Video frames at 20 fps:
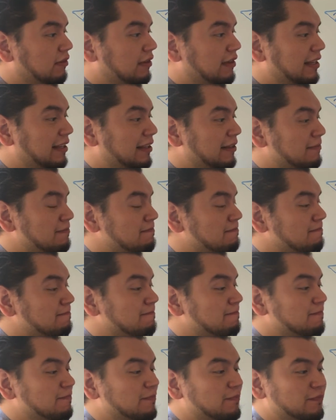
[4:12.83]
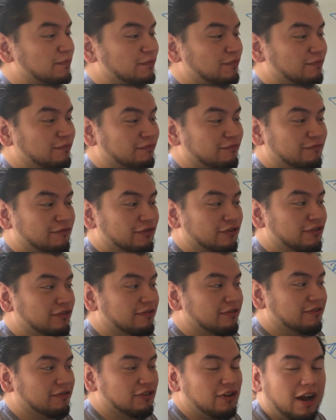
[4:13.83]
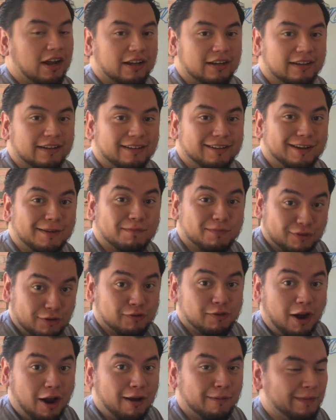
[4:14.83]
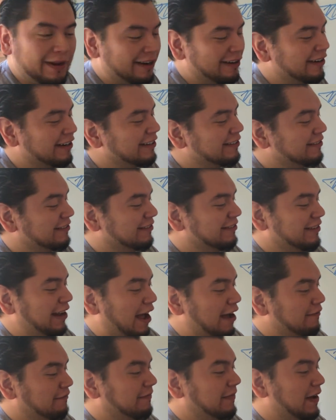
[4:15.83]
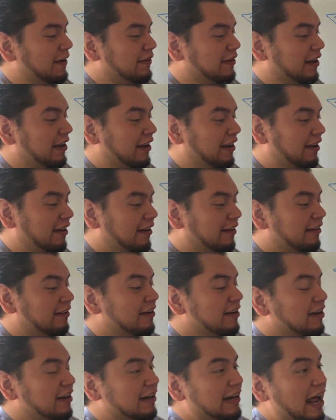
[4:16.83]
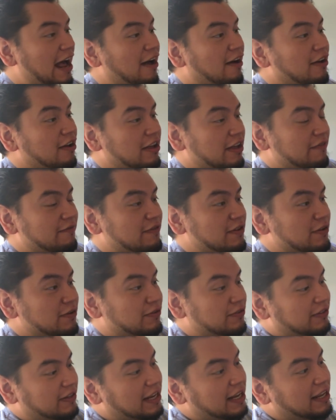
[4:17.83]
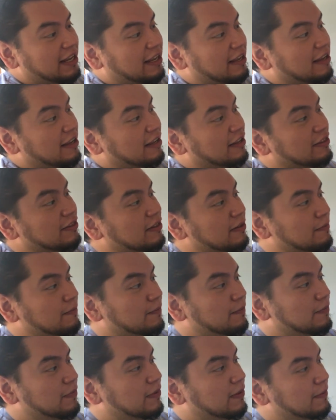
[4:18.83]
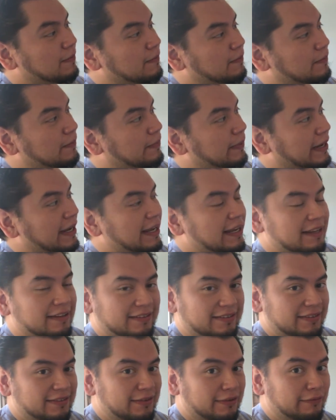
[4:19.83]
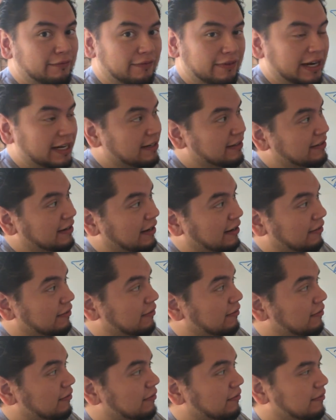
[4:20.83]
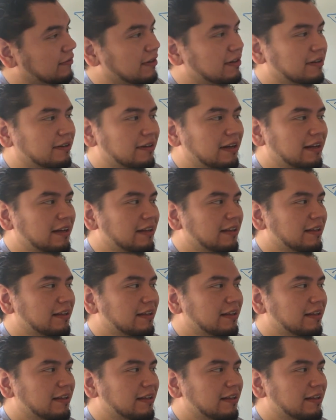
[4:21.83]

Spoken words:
the chocolate dipped strawberries. I found it here. Now, if you see, the base is a rectangle. Well,